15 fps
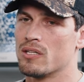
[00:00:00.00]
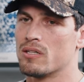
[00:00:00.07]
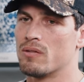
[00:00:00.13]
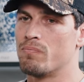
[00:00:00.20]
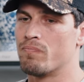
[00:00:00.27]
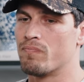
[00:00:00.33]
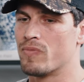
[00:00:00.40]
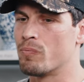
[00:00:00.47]

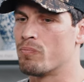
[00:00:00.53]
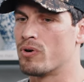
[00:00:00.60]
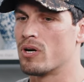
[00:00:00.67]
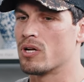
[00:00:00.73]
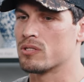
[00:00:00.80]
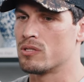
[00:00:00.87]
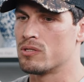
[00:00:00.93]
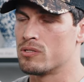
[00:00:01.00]
The the
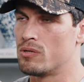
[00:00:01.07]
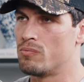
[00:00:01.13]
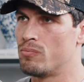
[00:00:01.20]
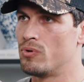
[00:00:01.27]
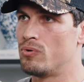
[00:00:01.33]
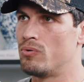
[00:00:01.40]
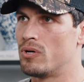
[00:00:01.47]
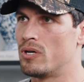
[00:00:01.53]
product's a
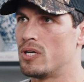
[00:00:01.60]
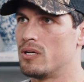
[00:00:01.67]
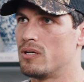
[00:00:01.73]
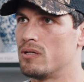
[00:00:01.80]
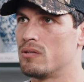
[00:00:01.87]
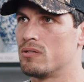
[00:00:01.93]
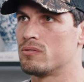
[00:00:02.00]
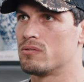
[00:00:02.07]
symbol, right?
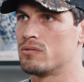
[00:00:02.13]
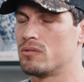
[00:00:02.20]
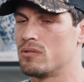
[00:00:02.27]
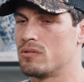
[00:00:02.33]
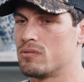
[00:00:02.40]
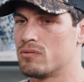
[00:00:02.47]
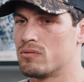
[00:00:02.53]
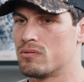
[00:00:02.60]
Mm. It's,
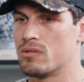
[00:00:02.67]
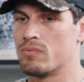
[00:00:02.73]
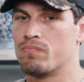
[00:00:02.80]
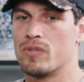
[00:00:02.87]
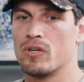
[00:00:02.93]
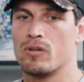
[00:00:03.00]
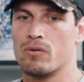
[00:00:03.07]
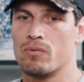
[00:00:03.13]
it's the
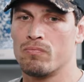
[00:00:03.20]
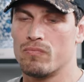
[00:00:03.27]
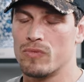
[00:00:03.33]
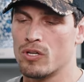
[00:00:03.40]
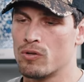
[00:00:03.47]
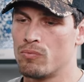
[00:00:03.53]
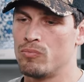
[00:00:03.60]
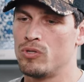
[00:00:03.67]
the, com-
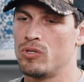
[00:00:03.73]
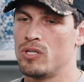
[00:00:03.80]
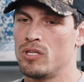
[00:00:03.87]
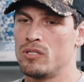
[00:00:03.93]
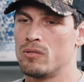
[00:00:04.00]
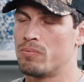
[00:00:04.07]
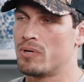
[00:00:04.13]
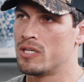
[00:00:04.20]
the
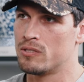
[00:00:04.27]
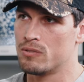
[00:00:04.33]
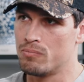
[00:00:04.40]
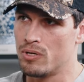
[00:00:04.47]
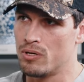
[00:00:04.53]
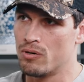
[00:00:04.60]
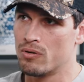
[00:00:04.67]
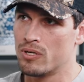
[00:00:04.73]
community is a place of
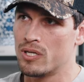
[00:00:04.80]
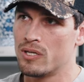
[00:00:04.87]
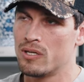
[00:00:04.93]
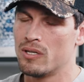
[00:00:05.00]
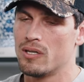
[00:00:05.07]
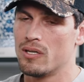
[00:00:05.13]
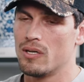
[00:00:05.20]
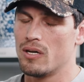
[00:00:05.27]
belonging.
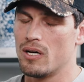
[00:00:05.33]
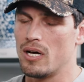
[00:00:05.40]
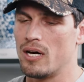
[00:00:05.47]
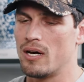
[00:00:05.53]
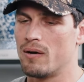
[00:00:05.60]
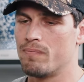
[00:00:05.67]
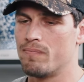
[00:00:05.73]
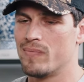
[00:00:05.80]
Yeah.
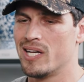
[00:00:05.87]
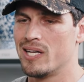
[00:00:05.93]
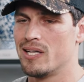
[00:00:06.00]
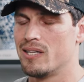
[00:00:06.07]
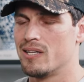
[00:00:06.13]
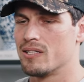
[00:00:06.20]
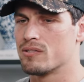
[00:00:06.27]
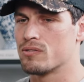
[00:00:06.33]
Um,
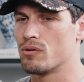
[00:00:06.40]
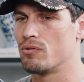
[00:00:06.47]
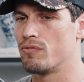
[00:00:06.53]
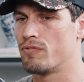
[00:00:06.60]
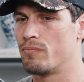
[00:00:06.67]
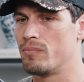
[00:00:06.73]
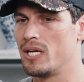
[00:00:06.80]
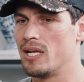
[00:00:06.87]
so
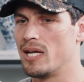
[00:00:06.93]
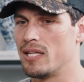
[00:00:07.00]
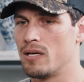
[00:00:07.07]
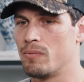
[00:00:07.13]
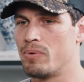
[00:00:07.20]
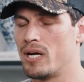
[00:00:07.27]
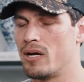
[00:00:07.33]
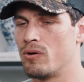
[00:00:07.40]
for me, like the
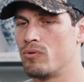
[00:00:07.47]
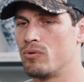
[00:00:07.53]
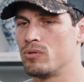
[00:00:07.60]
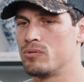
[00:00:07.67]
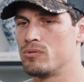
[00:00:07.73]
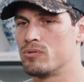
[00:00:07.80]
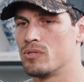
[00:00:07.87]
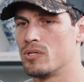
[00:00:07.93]
apparel
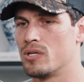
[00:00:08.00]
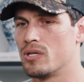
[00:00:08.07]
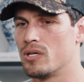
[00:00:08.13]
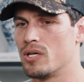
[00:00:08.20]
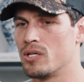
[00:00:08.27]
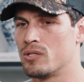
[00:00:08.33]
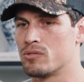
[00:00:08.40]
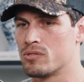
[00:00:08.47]
is,
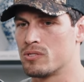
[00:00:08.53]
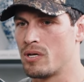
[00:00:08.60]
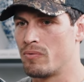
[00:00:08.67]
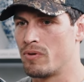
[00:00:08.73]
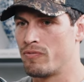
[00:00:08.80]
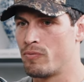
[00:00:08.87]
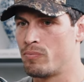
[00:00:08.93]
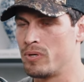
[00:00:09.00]
it's
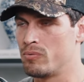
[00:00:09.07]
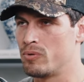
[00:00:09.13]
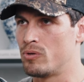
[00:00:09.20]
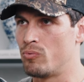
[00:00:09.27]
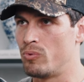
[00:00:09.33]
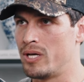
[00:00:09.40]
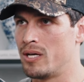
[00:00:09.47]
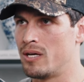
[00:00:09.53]
something for people to
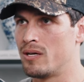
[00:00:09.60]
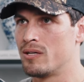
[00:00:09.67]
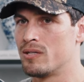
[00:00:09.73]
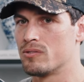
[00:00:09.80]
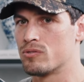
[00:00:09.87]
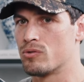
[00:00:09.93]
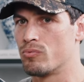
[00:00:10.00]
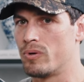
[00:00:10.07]
wear
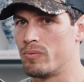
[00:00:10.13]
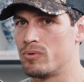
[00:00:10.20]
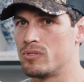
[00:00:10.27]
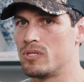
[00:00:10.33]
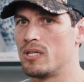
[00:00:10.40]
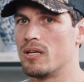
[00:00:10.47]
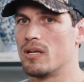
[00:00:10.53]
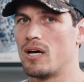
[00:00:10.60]
to
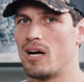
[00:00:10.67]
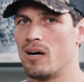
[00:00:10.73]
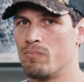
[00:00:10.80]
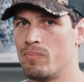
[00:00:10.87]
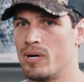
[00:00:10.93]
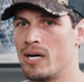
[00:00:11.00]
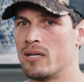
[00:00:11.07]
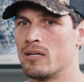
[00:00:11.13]
represent.
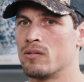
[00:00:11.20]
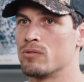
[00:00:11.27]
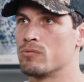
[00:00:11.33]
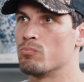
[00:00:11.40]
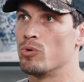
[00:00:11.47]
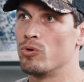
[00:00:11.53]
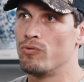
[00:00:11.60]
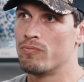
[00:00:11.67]
I'm part of
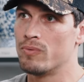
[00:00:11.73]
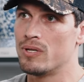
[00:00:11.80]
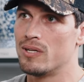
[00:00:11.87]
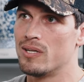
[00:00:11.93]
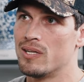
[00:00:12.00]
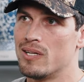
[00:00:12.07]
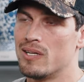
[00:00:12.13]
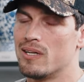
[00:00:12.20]
this movement.